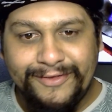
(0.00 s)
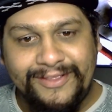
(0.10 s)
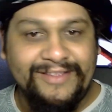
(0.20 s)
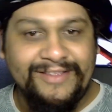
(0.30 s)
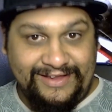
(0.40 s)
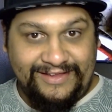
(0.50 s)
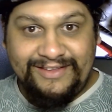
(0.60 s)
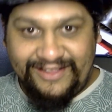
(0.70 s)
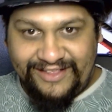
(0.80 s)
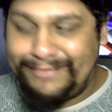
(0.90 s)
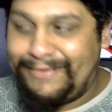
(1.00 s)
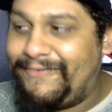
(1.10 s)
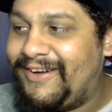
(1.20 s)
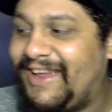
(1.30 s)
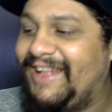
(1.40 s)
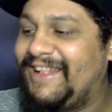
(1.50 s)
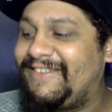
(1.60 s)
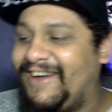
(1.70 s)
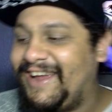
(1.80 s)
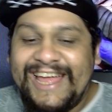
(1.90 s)
like screaming for her
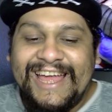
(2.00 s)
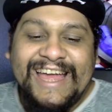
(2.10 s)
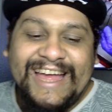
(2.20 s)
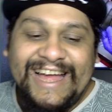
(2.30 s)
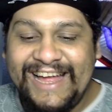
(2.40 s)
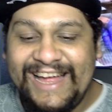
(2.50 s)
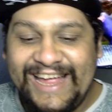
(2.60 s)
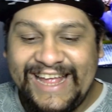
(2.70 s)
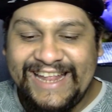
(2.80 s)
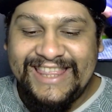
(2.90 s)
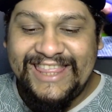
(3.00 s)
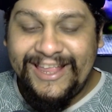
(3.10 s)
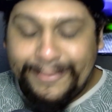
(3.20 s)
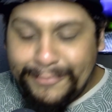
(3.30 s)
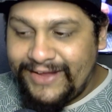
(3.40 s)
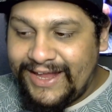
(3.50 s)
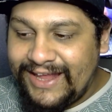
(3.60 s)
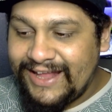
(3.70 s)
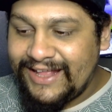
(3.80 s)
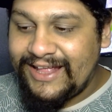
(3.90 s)
kids, right? And this
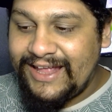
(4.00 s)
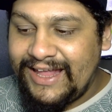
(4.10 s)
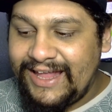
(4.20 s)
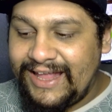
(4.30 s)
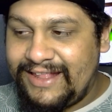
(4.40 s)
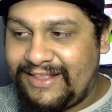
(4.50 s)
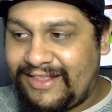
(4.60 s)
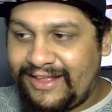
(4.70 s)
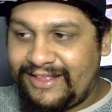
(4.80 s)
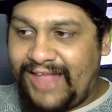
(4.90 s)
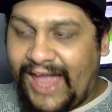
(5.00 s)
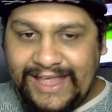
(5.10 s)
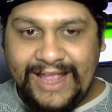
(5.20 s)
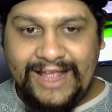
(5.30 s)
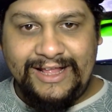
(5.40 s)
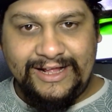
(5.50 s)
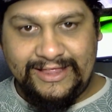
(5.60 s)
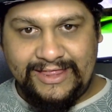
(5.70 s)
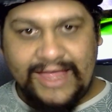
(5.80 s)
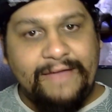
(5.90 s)
movie is taking
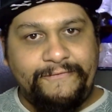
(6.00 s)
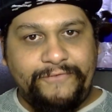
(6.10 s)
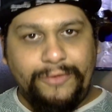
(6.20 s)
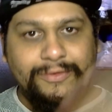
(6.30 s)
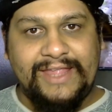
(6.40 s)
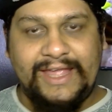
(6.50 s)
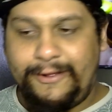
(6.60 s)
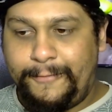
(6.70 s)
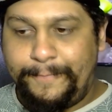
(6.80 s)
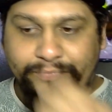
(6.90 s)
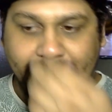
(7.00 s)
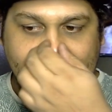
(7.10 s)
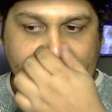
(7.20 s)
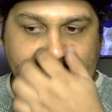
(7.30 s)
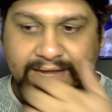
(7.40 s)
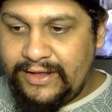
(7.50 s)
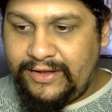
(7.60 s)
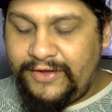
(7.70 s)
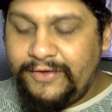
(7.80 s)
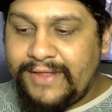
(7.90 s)
that folk tale and
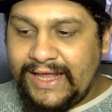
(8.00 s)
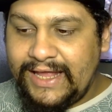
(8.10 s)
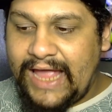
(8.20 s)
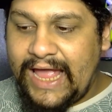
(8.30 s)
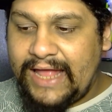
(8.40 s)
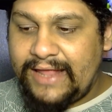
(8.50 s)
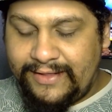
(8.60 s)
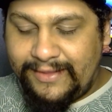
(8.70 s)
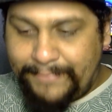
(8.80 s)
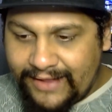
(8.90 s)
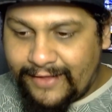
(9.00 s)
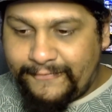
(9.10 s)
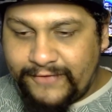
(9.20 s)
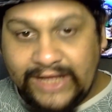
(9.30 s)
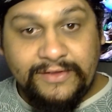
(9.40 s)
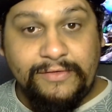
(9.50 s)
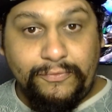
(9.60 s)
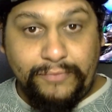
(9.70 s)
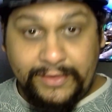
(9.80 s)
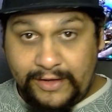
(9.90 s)
using it as the basis for not just a
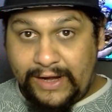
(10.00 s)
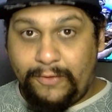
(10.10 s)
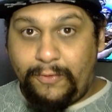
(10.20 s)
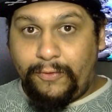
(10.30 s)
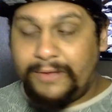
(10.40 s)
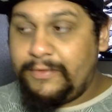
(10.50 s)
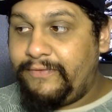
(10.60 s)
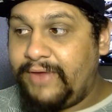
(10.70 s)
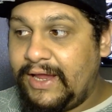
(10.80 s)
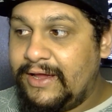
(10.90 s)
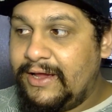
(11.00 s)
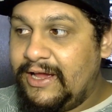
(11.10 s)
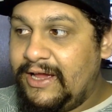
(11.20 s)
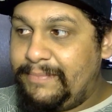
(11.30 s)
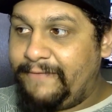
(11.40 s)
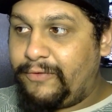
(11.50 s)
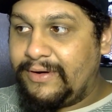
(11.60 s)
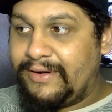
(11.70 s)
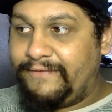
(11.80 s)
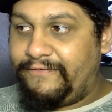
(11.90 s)
really great horror movie, but
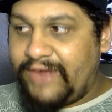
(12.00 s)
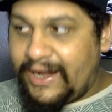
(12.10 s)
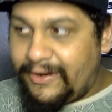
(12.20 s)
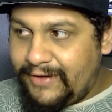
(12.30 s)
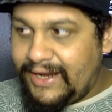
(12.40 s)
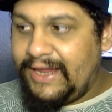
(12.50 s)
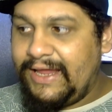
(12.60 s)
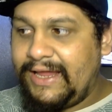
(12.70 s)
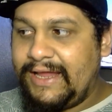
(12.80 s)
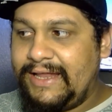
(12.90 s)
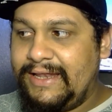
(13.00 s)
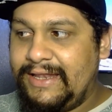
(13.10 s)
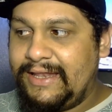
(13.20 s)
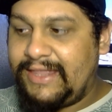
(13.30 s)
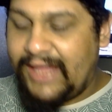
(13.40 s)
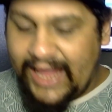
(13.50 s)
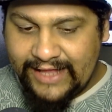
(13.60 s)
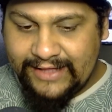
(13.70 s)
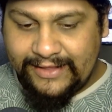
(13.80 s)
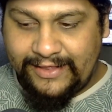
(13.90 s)
for a very
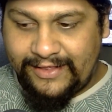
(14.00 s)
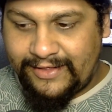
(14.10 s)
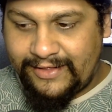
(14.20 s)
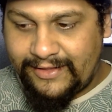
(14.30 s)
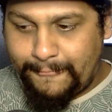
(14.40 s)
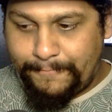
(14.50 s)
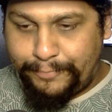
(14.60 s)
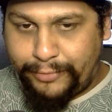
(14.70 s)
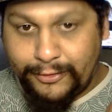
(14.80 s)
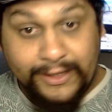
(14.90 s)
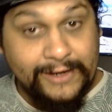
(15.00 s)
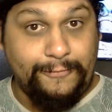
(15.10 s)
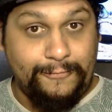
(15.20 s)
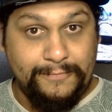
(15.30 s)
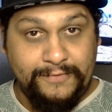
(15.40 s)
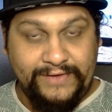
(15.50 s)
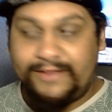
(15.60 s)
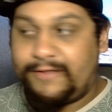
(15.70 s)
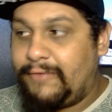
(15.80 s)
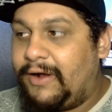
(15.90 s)
intense political movie
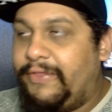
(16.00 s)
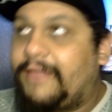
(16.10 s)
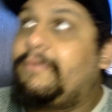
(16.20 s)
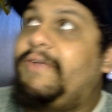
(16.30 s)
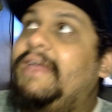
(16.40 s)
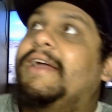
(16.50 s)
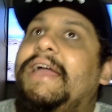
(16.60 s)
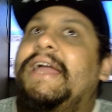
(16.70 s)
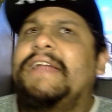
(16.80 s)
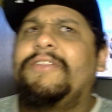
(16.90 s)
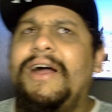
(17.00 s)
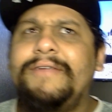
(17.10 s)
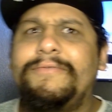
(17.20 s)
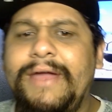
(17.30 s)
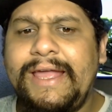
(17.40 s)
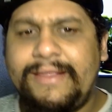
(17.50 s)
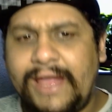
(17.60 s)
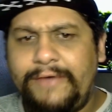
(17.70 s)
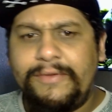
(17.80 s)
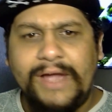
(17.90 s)
as well. This movie, in a lot of ways,
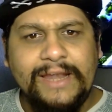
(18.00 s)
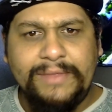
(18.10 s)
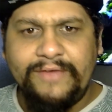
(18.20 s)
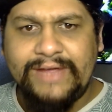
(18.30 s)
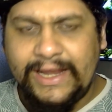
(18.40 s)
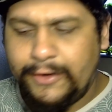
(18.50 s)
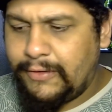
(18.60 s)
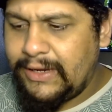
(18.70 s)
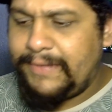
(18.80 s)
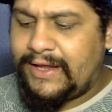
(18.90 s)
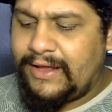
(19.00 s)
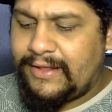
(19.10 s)
kind of reminded me of Canoa, because